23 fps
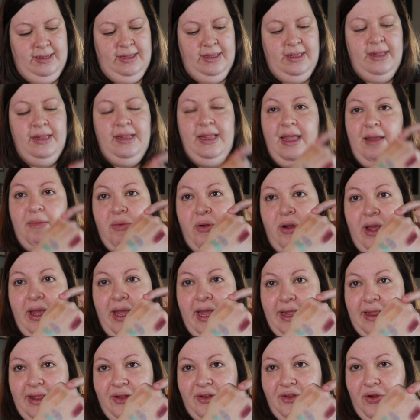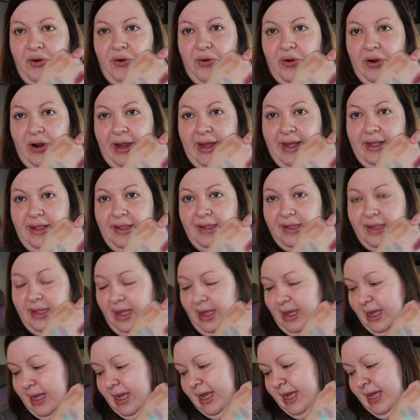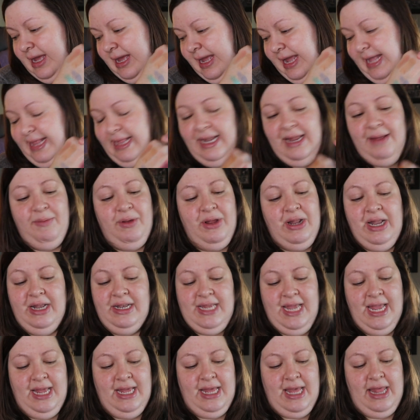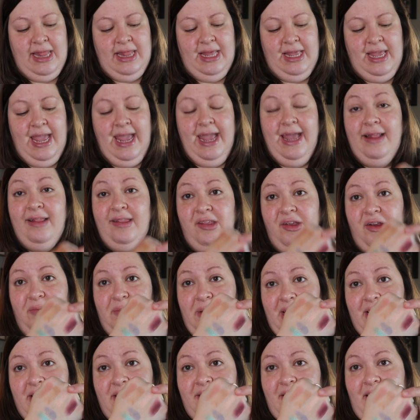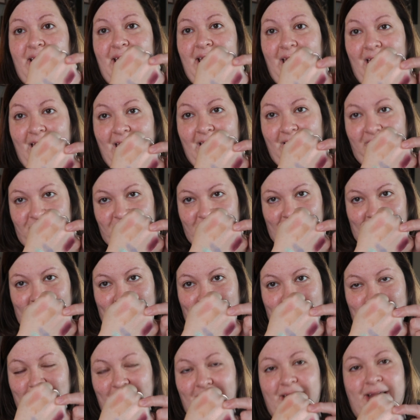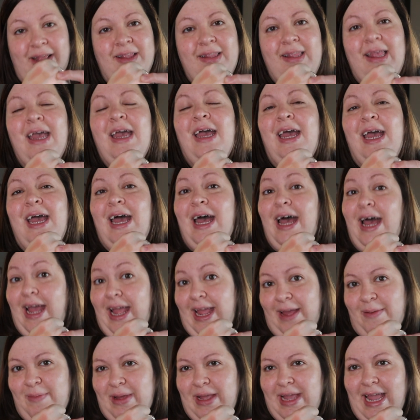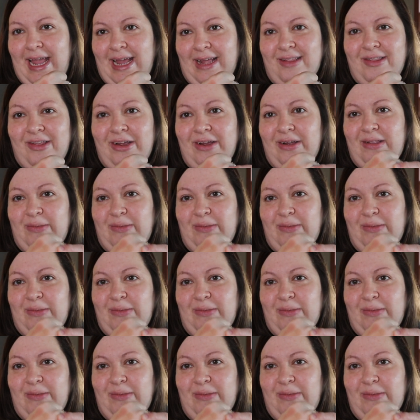Libra and the Taurus, and then I'm going to take the Cancer because I have to, because I am a Cancer.